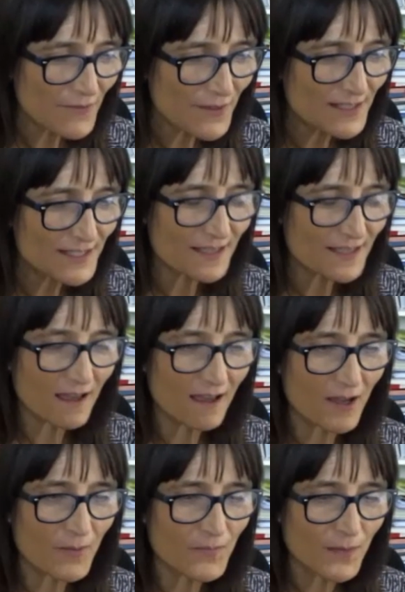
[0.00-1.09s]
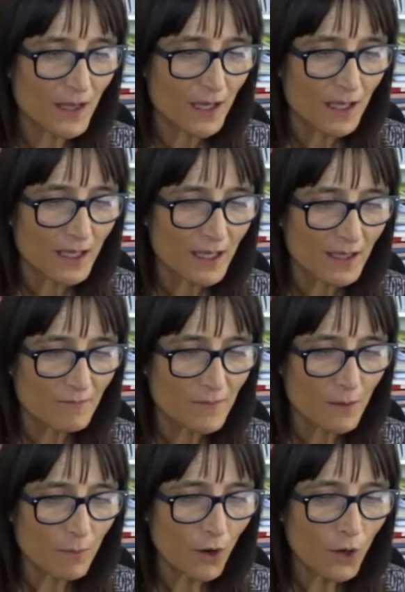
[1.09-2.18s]
this in
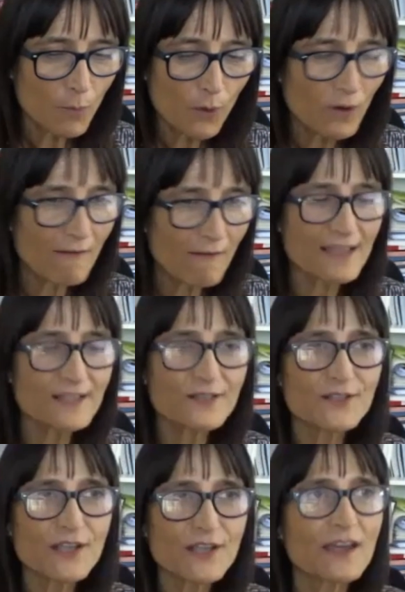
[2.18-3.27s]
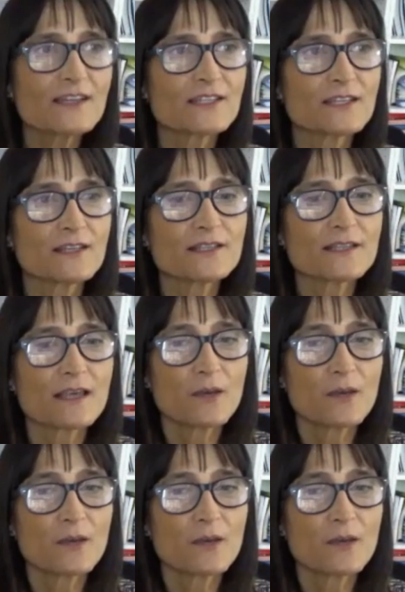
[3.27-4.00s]
more polarized societies,